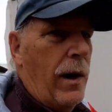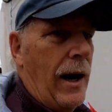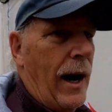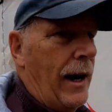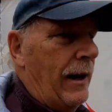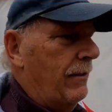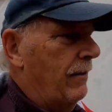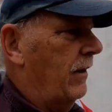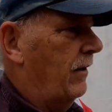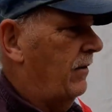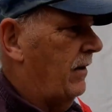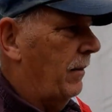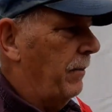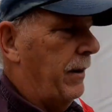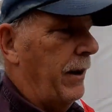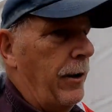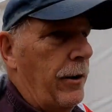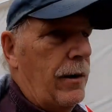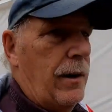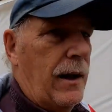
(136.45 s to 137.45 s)
we hide these
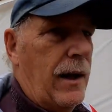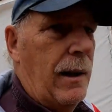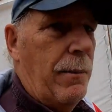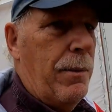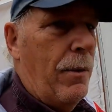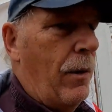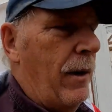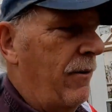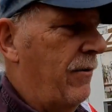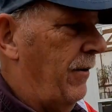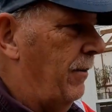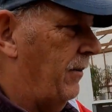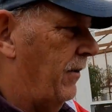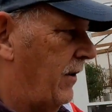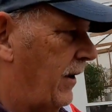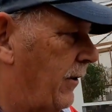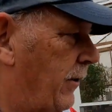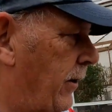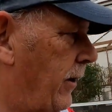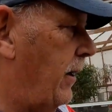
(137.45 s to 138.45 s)
up here to keep away
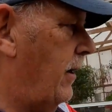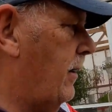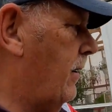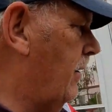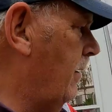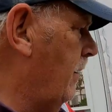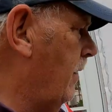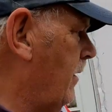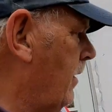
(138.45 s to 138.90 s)
from cinder.